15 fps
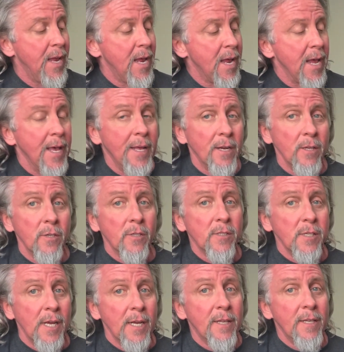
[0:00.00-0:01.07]
And it looks
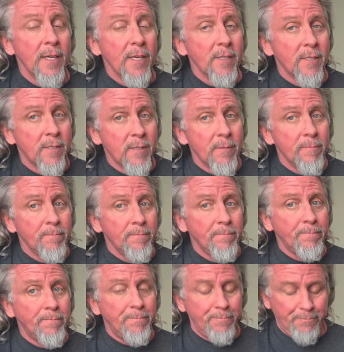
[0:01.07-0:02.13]
like this.
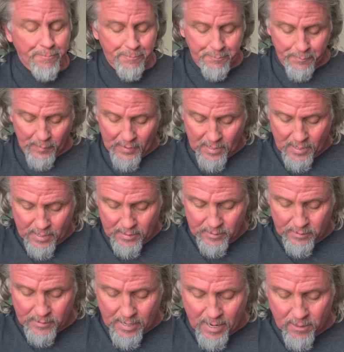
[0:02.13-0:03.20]

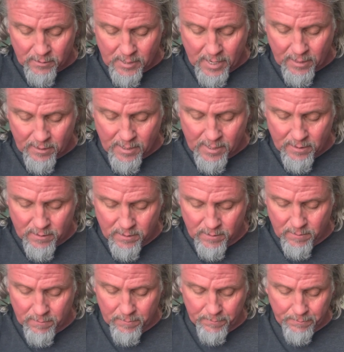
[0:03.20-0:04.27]
Sounds like this.
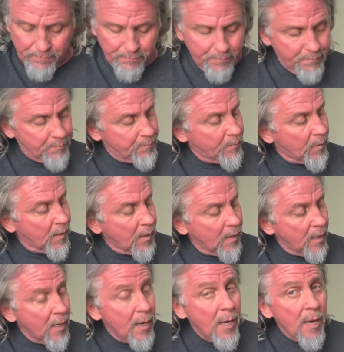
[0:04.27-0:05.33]

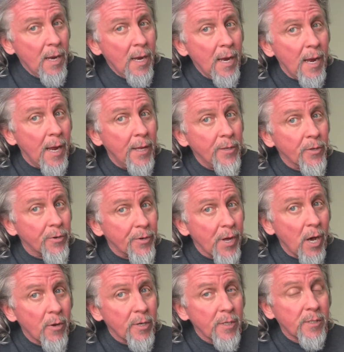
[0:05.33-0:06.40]
And you'll
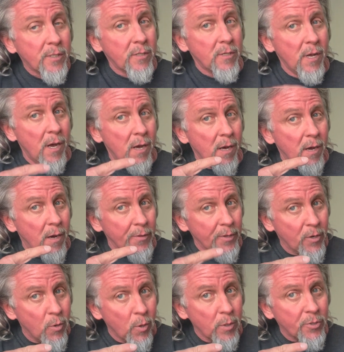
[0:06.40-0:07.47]
notice on the
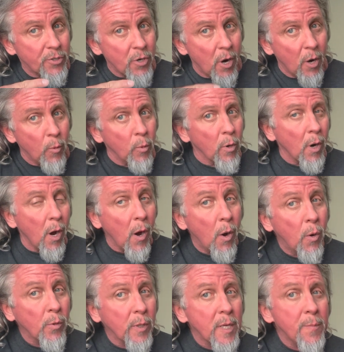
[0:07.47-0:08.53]
chord chart, we're
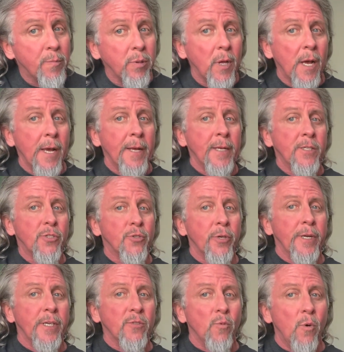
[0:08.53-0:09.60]
only playing
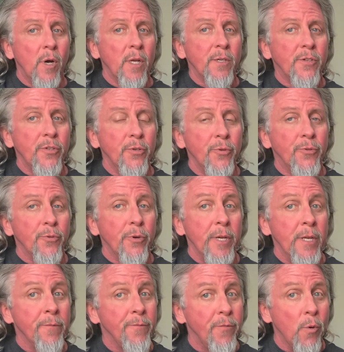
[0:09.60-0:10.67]
strings 1, 2,
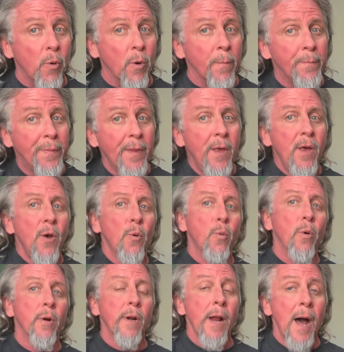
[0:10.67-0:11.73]
3, and 4.
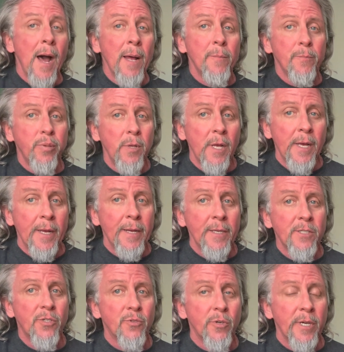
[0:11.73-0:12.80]
We're not playing
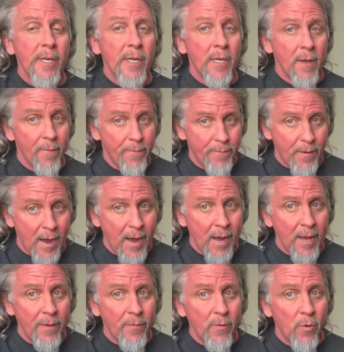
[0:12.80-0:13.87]
string
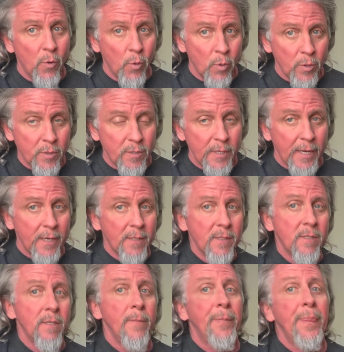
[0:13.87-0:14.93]
5 or 6.